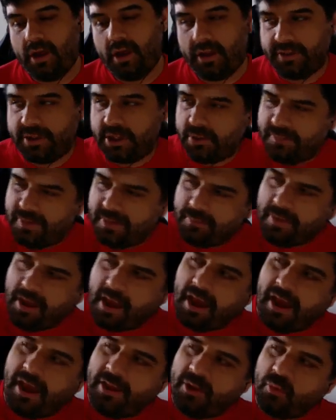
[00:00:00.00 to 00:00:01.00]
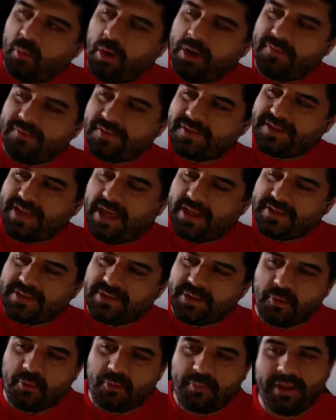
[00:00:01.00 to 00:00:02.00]
a little bit behind one of the
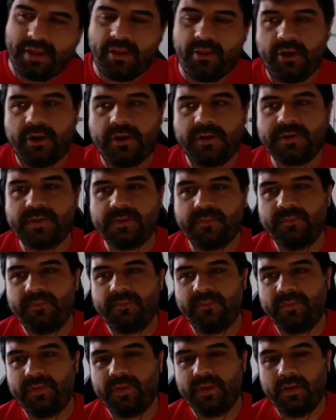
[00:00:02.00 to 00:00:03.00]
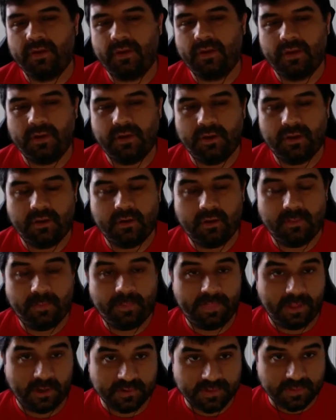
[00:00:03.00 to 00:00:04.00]
sandstone pillars,
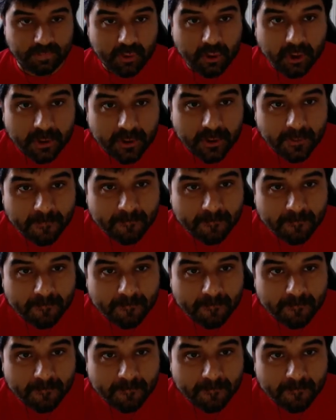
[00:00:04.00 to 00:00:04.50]
there's a book.